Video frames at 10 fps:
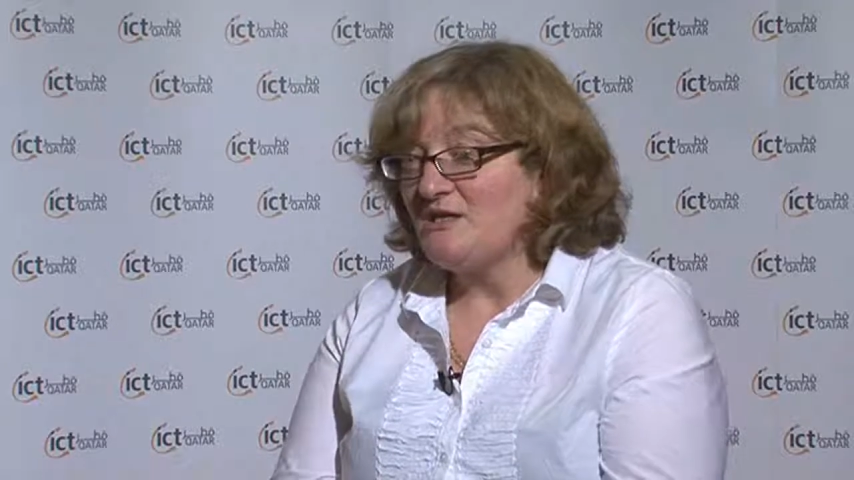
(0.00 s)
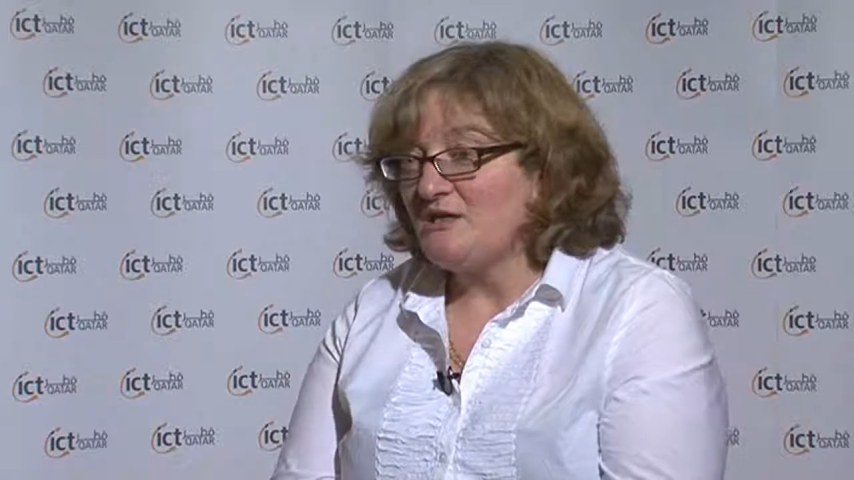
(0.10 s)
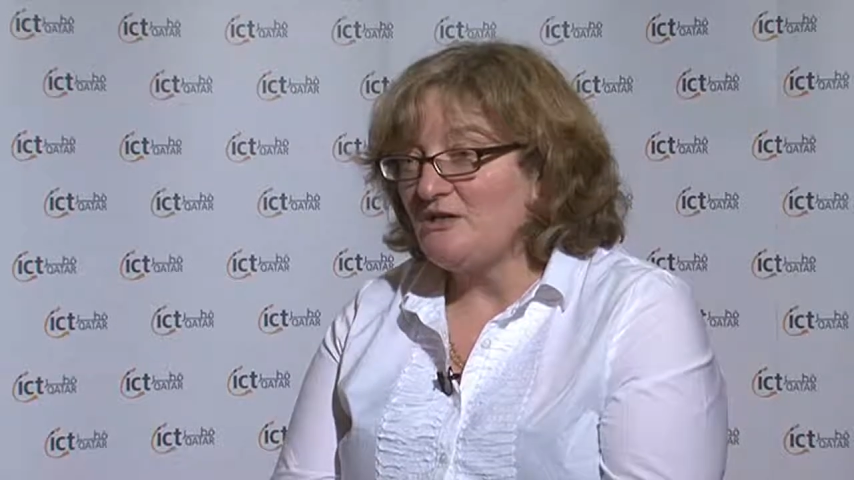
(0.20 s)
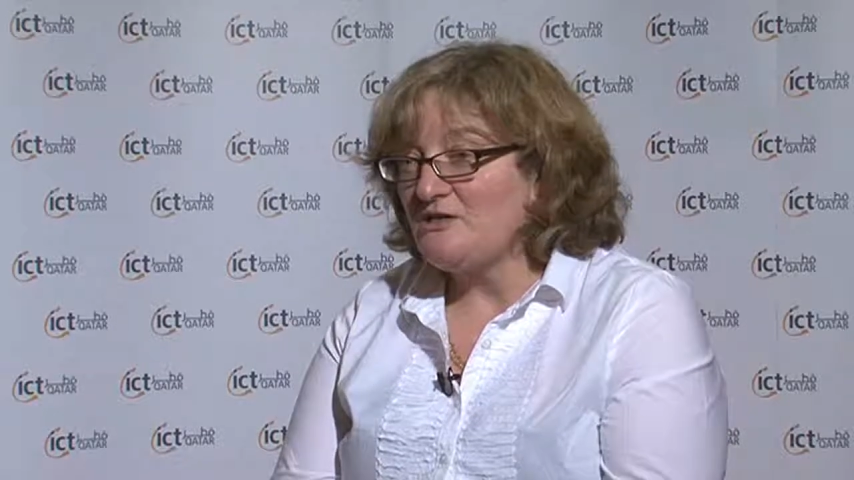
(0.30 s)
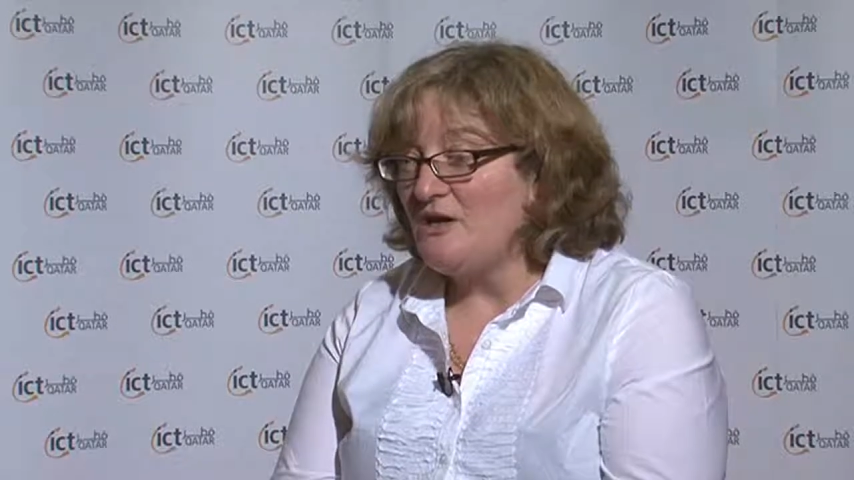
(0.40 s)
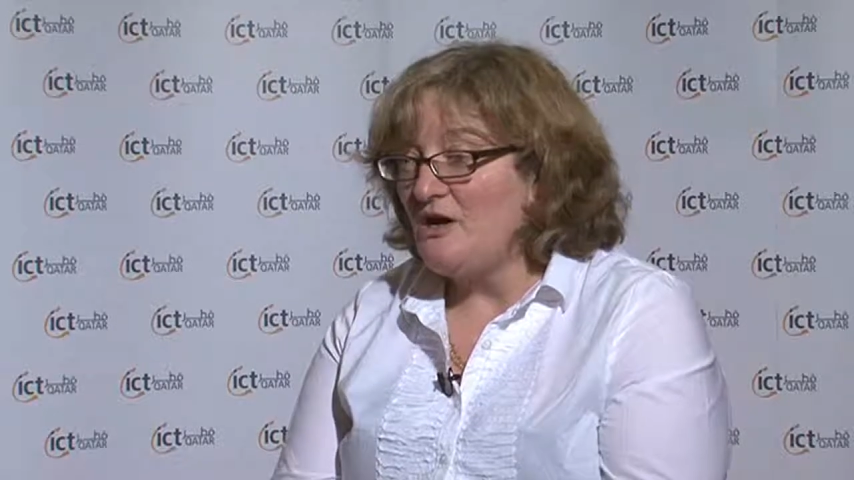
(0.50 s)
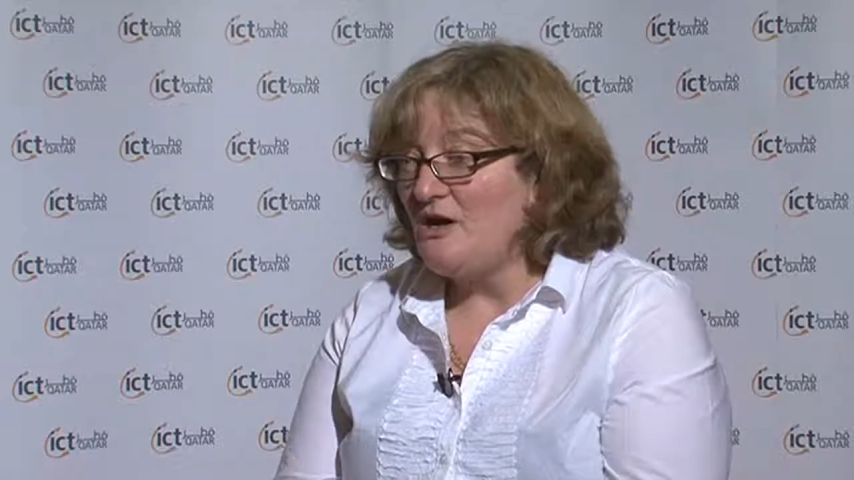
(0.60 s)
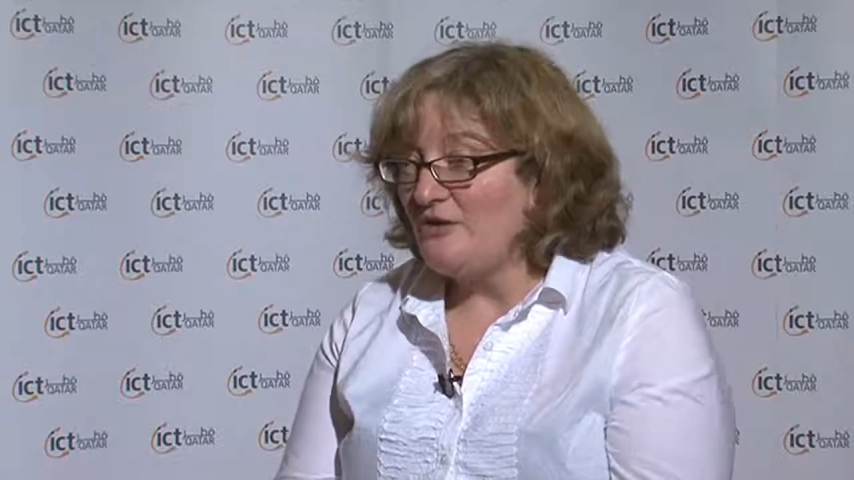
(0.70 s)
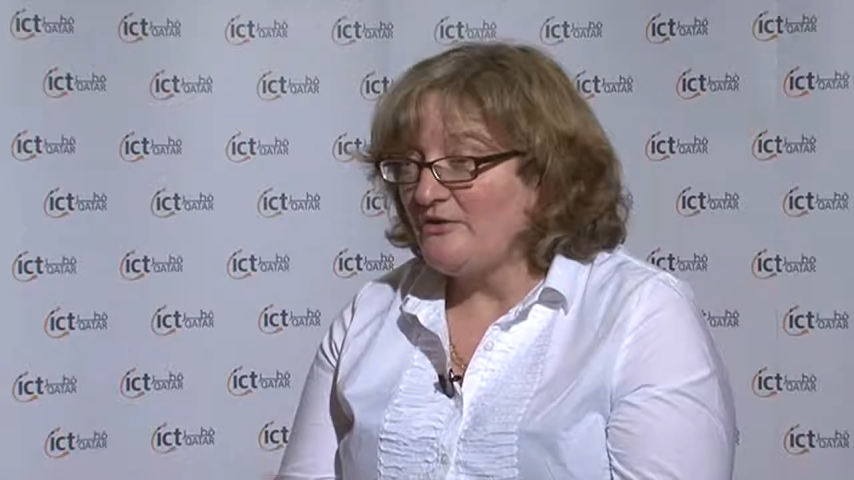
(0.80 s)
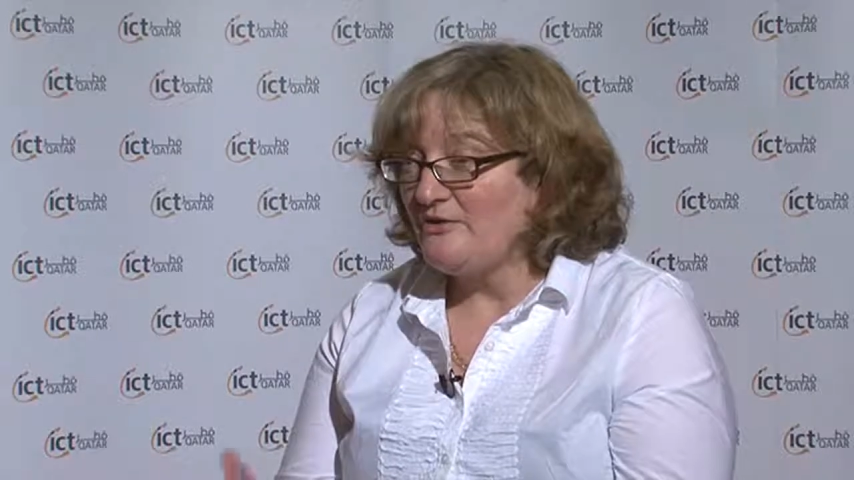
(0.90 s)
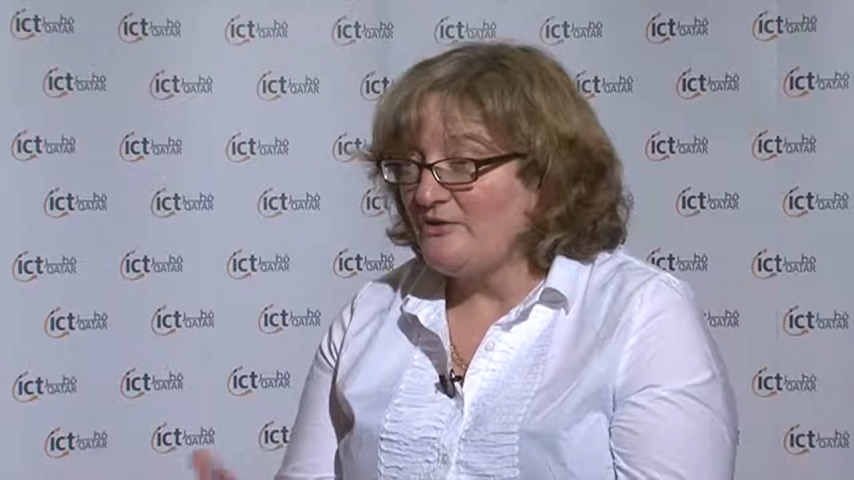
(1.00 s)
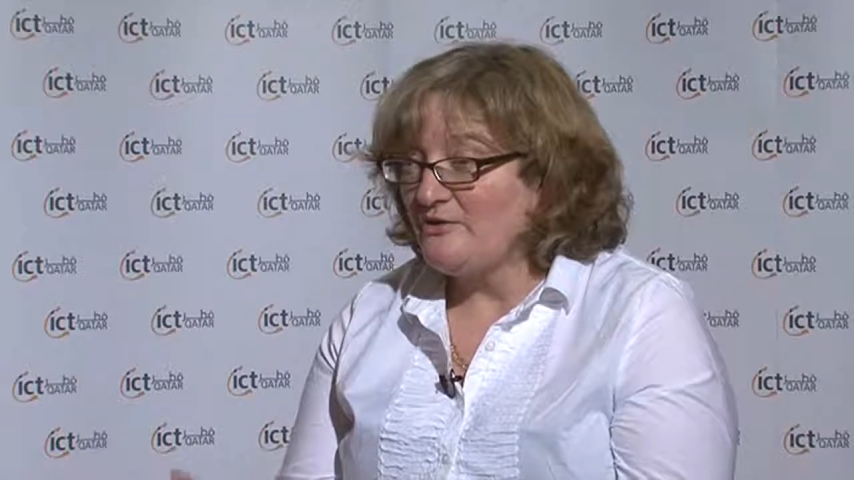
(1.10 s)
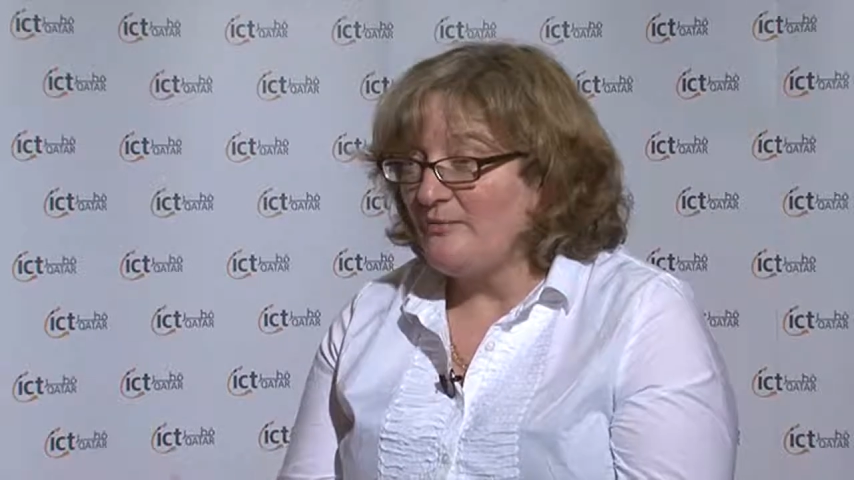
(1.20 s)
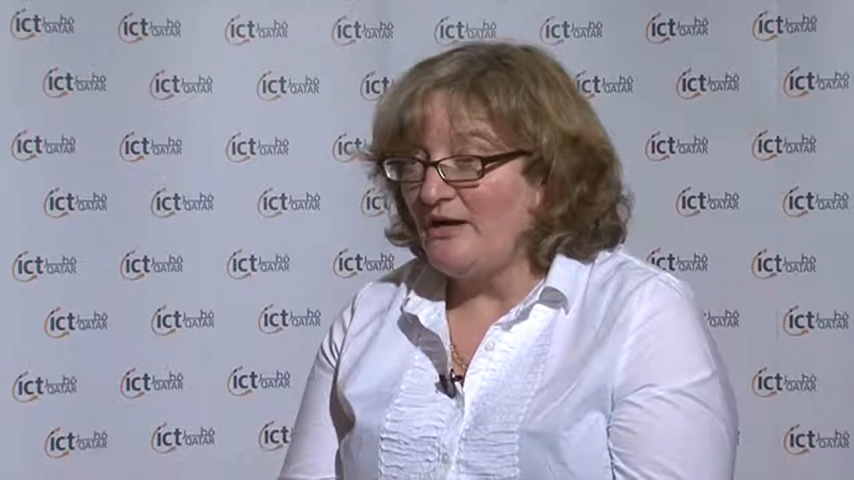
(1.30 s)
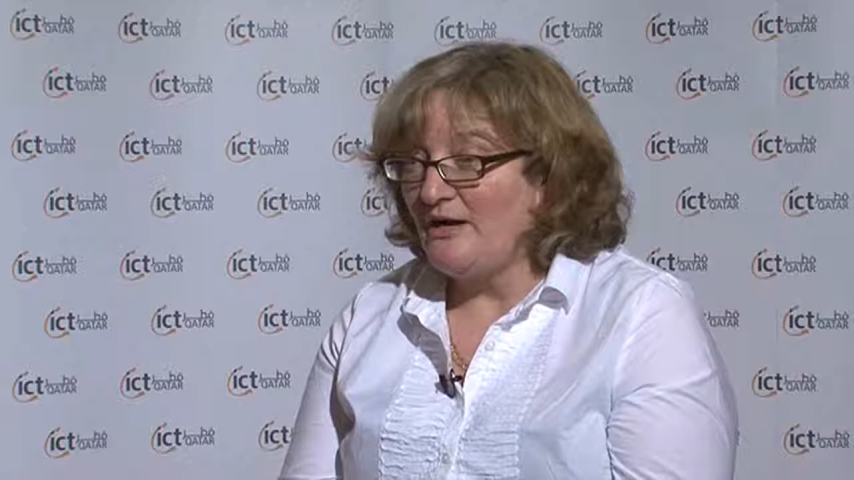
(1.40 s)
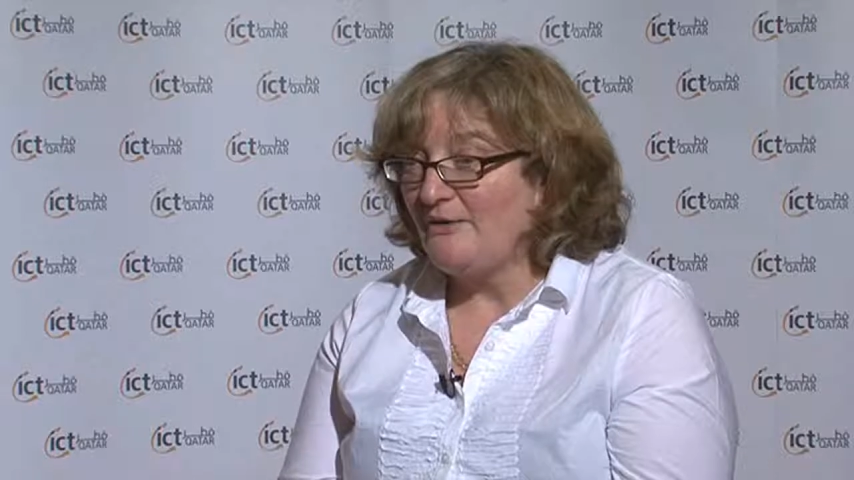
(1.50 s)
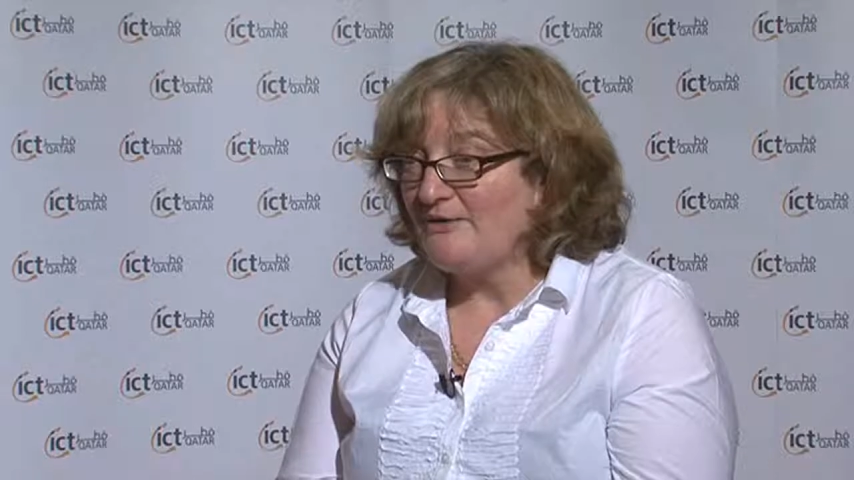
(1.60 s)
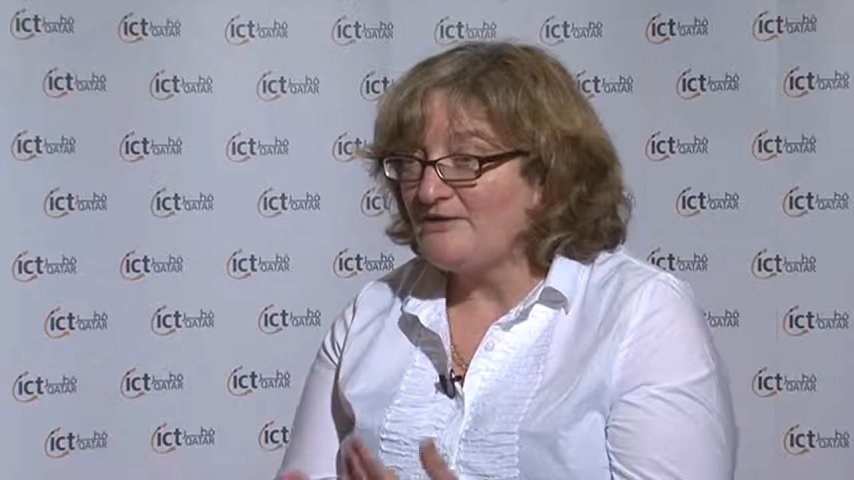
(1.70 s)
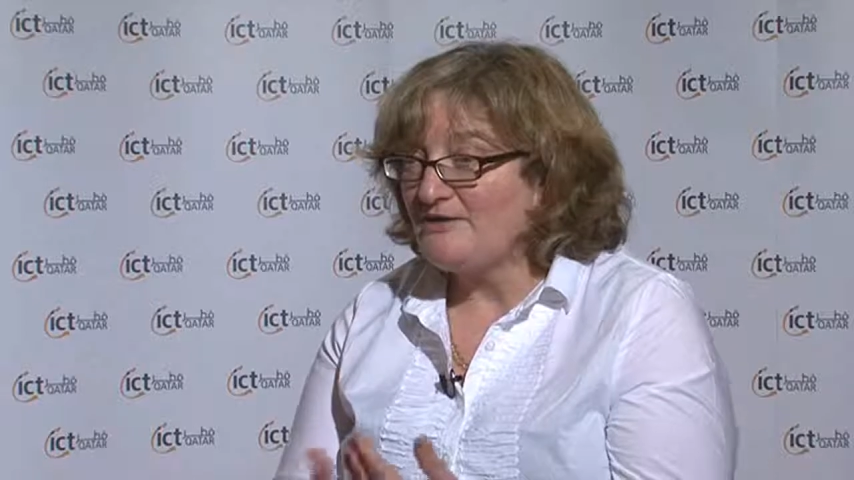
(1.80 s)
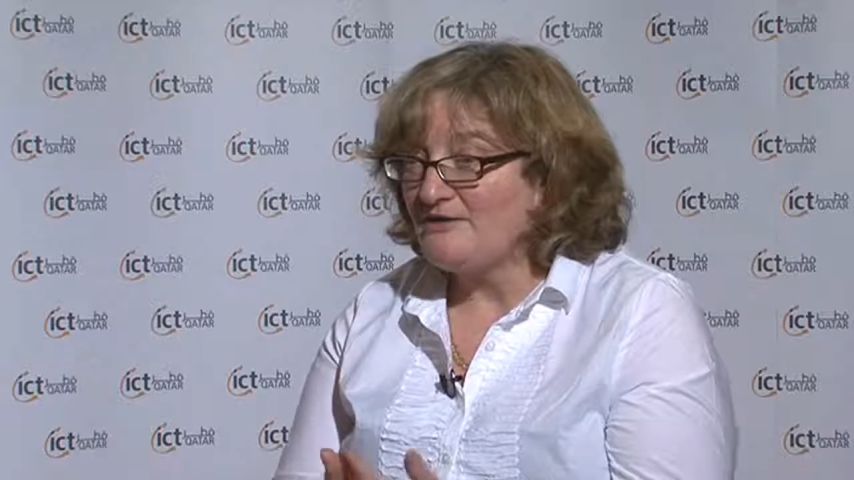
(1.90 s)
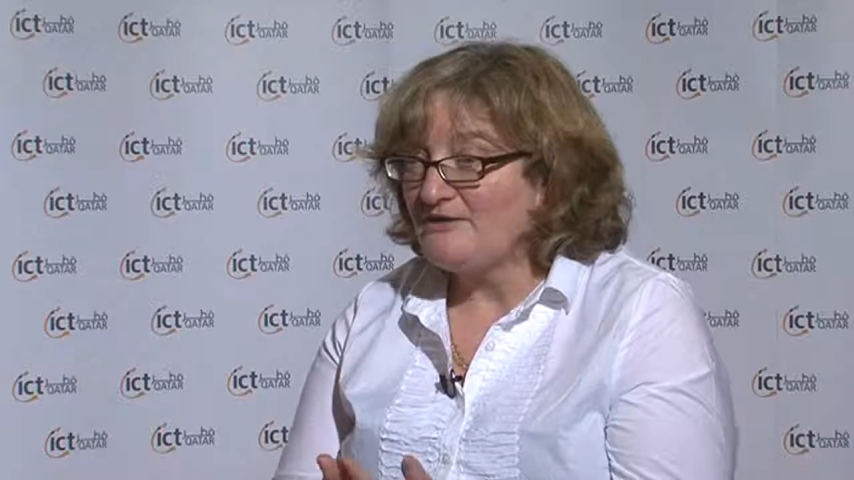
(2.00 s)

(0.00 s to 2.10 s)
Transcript: in Qatar, you know, the parents.